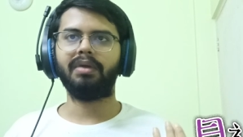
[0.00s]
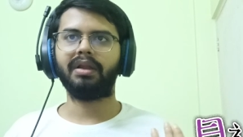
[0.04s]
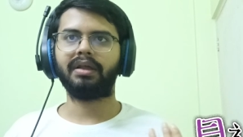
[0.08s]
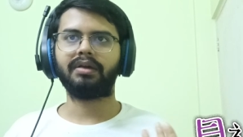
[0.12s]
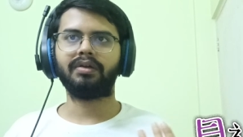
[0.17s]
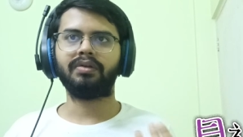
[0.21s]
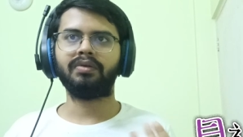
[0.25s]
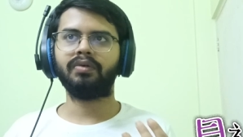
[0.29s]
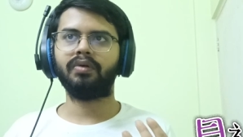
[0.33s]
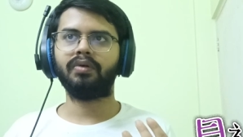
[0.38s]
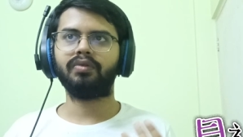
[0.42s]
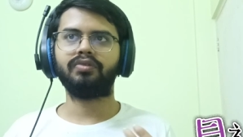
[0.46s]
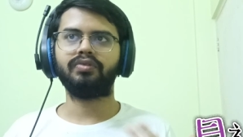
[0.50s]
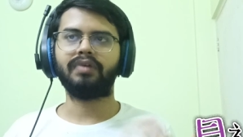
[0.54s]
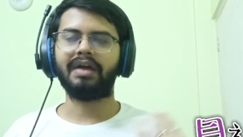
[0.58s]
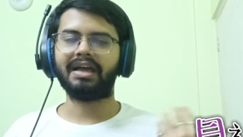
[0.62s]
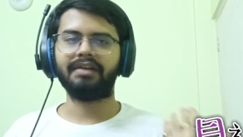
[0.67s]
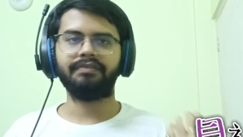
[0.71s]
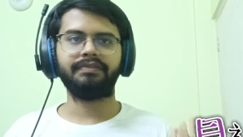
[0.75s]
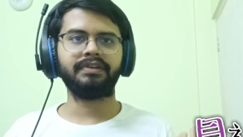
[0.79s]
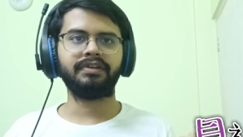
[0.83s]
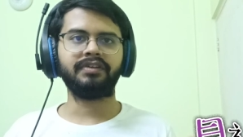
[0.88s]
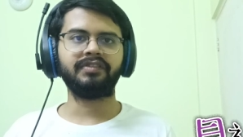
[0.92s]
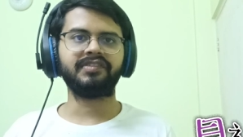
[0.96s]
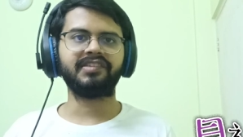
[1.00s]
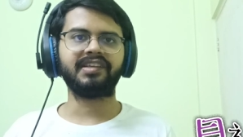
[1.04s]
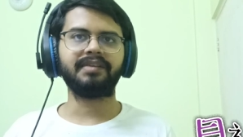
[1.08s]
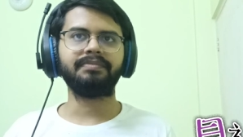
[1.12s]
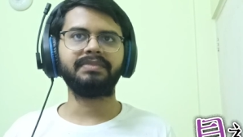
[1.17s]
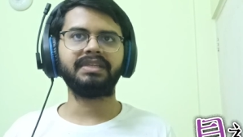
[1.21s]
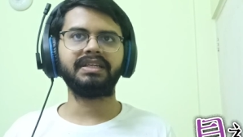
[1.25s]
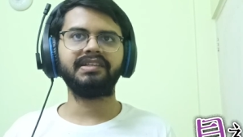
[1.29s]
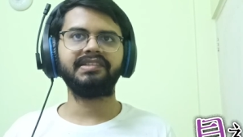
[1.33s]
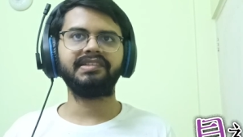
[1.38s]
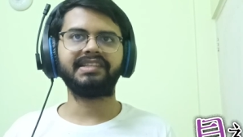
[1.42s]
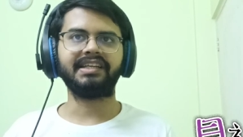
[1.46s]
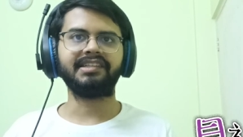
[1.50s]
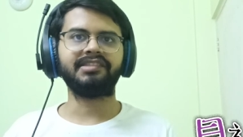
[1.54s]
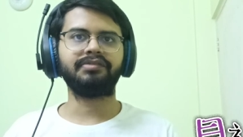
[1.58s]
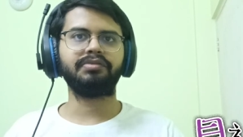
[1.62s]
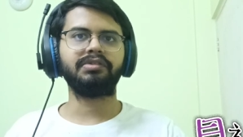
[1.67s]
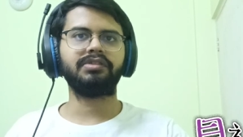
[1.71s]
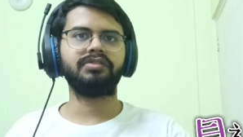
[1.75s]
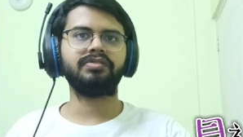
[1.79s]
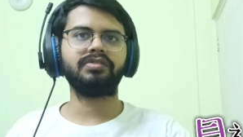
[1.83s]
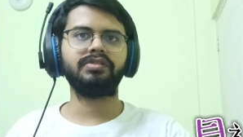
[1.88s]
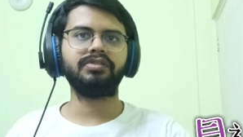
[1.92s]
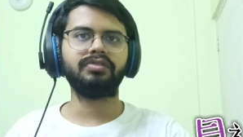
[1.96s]
like, you know, go to heaven or something? Is that
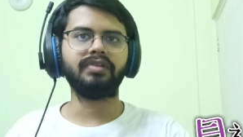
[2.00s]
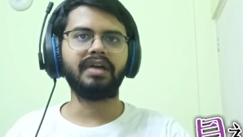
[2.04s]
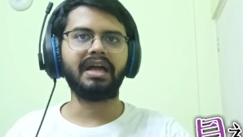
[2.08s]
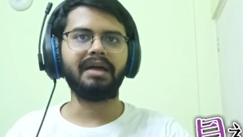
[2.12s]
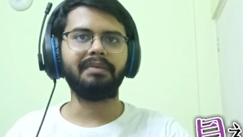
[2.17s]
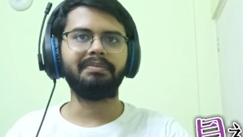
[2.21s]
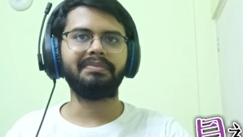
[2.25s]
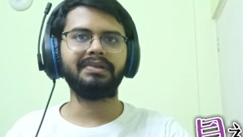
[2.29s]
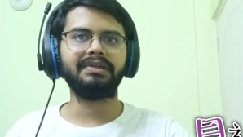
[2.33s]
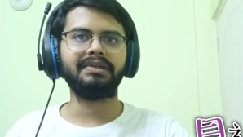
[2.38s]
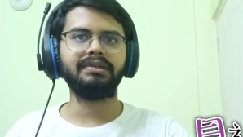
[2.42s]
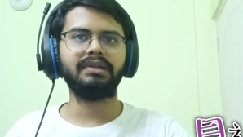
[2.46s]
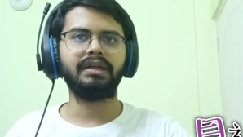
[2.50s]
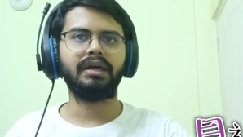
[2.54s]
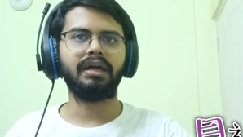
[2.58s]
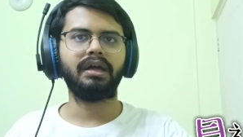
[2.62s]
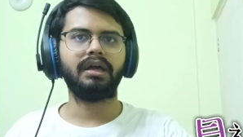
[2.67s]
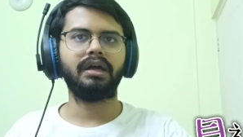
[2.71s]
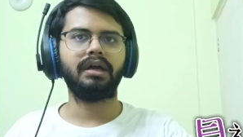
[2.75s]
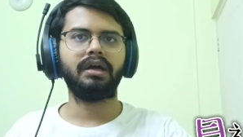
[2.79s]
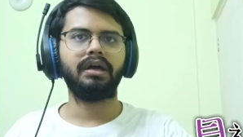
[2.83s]
what's going to happen?